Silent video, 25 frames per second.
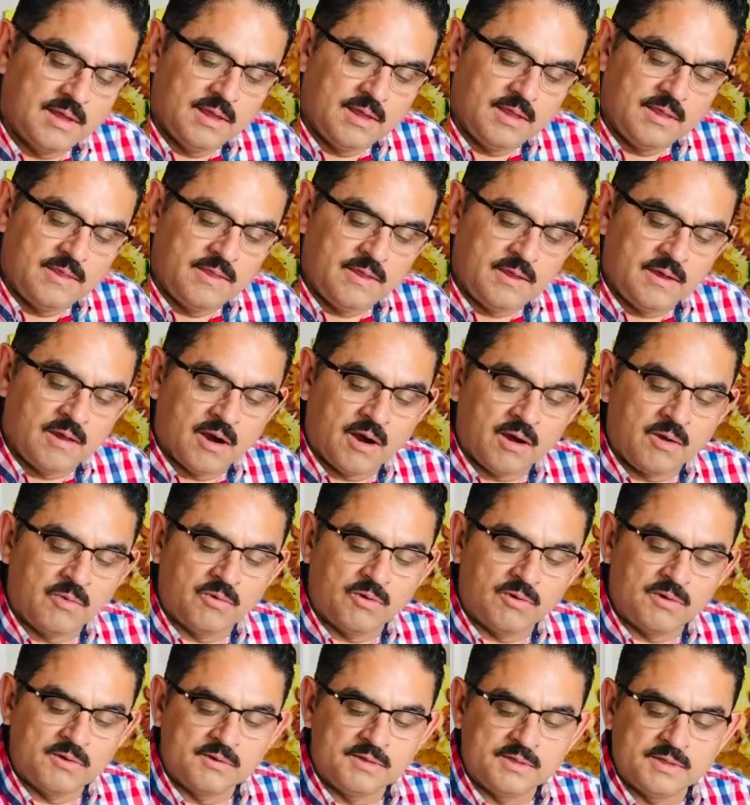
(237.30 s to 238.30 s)
the art
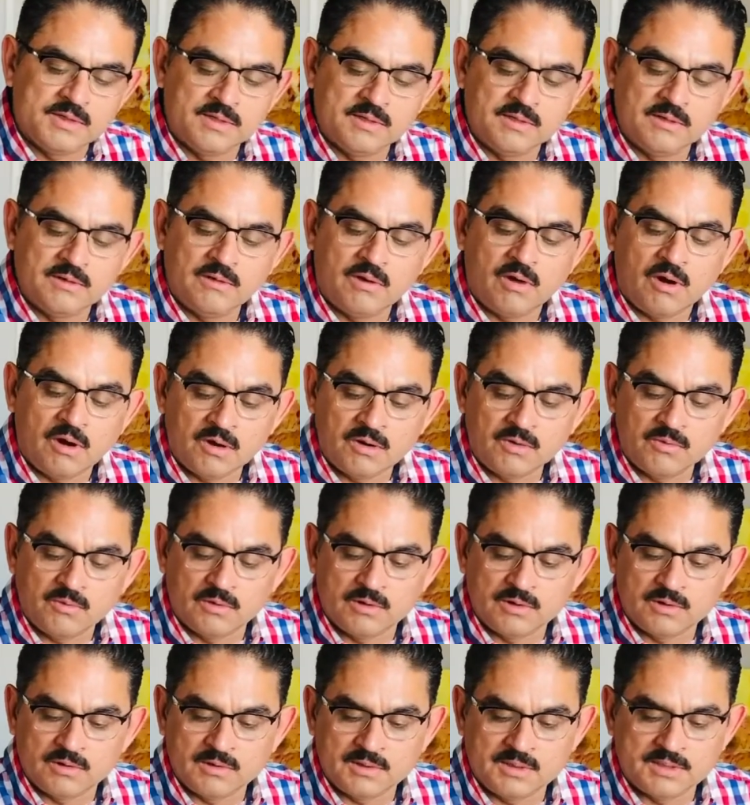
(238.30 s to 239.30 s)

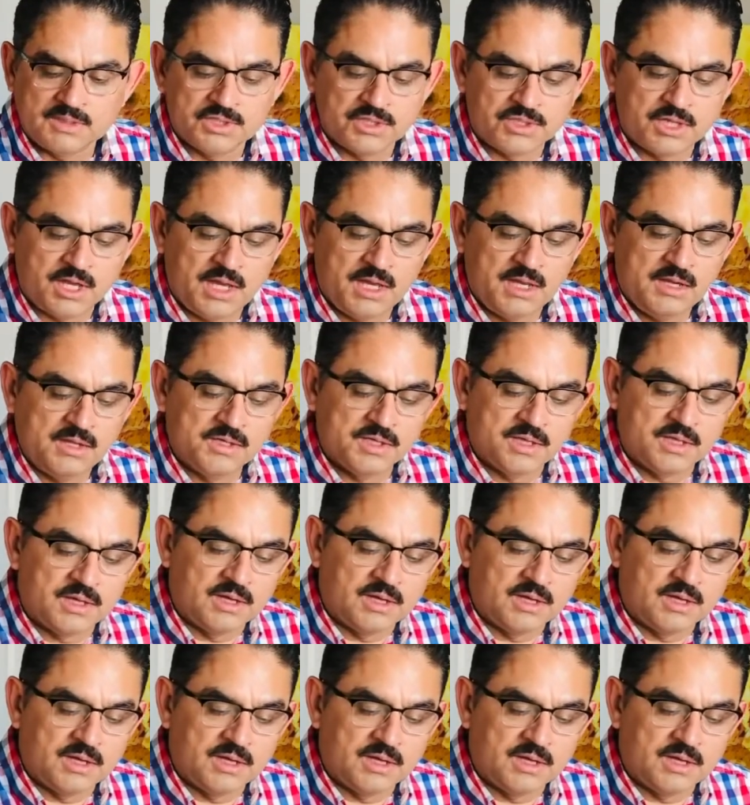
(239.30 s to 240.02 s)
world is changing.